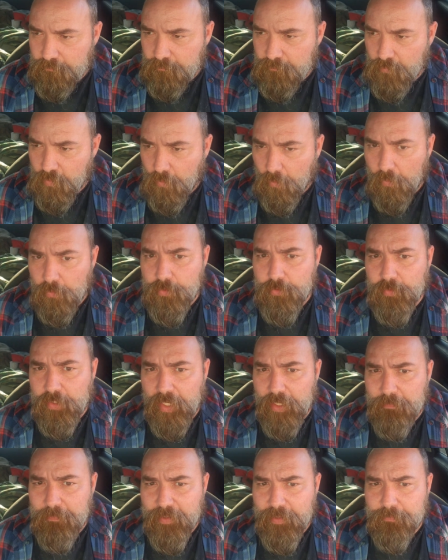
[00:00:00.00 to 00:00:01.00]
All you
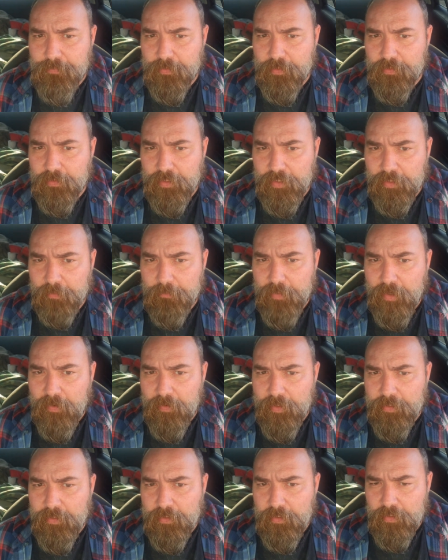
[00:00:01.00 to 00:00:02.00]
gay people that are getting
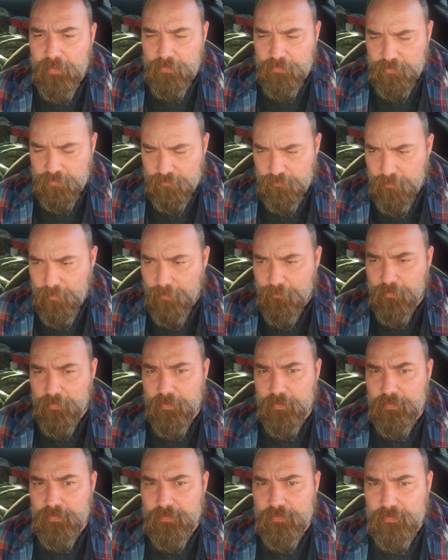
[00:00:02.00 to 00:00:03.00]
married, just remember
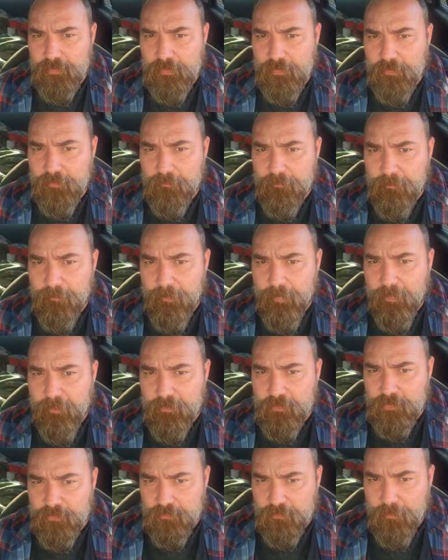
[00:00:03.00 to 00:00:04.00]
this.
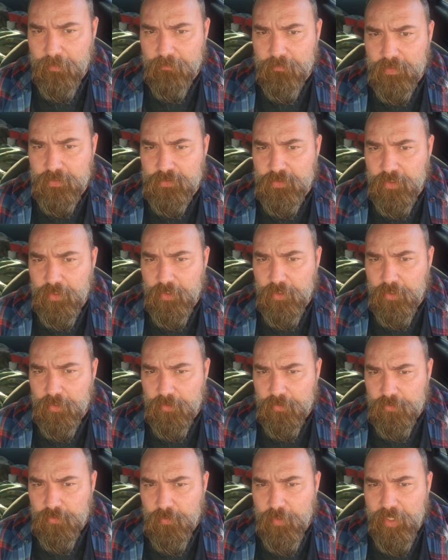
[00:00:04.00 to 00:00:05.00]
Just remember this.
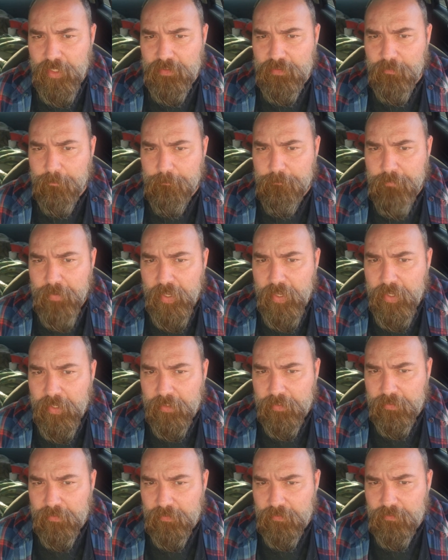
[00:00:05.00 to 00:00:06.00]
You had to
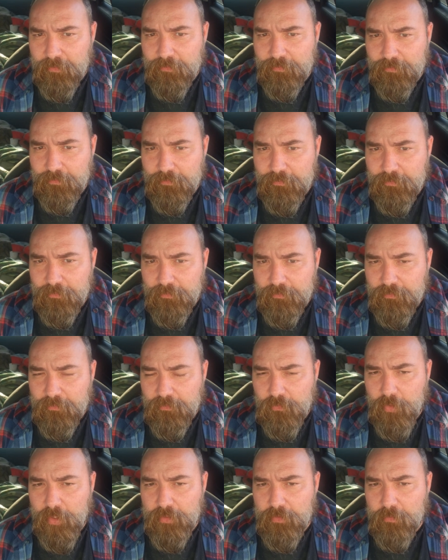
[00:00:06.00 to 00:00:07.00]
beg.
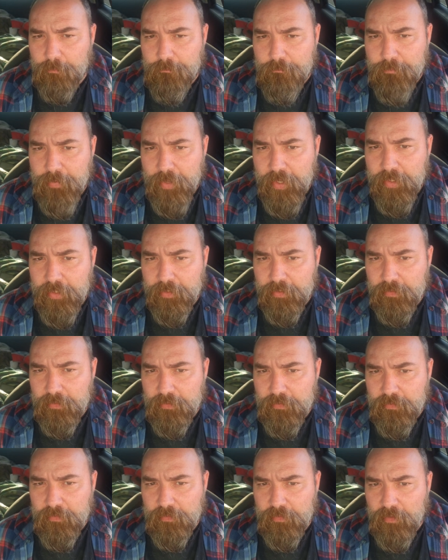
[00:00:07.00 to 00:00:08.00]
You had to beg
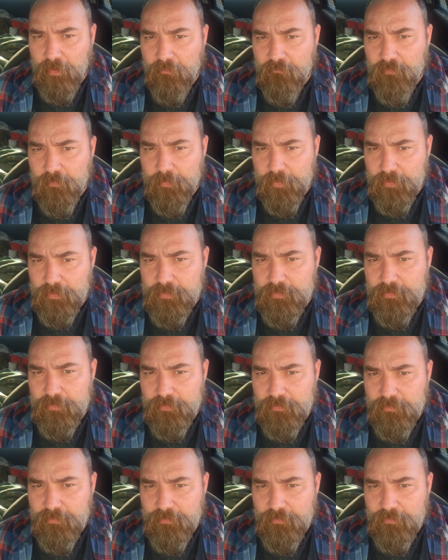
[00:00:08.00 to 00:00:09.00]
the government
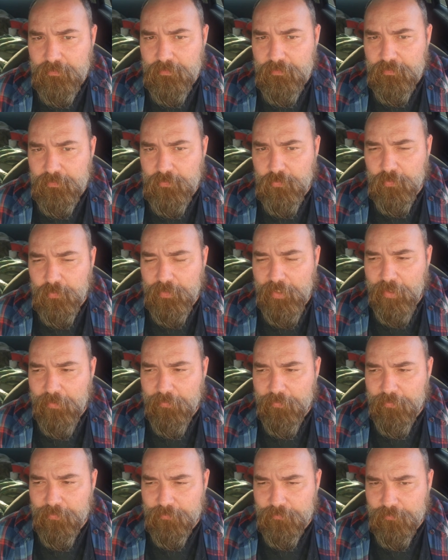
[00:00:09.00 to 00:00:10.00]
to
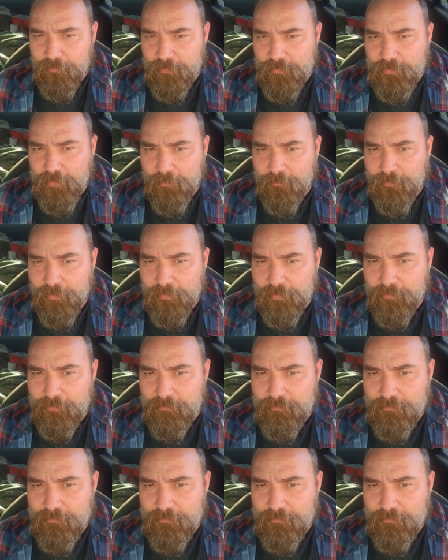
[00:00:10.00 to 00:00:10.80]
allow you to do something.